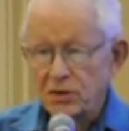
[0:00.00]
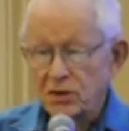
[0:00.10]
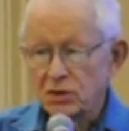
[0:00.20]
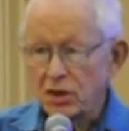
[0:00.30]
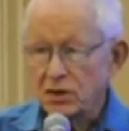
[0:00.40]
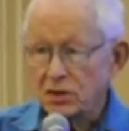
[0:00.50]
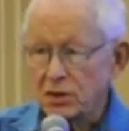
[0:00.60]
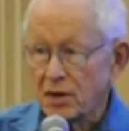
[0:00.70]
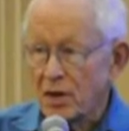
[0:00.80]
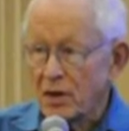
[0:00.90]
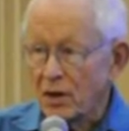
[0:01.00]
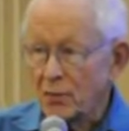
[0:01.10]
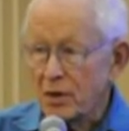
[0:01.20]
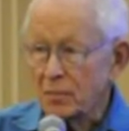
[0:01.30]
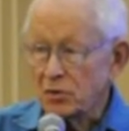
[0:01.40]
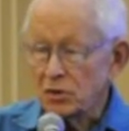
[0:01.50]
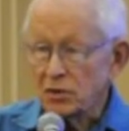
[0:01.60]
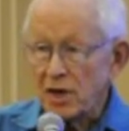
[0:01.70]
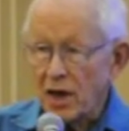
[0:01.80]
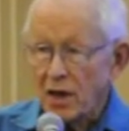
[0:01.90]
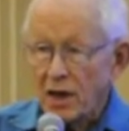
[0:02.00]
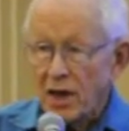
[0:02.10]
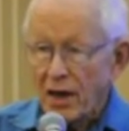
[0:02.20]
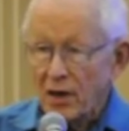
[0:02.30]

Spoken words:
suggested that people should stop,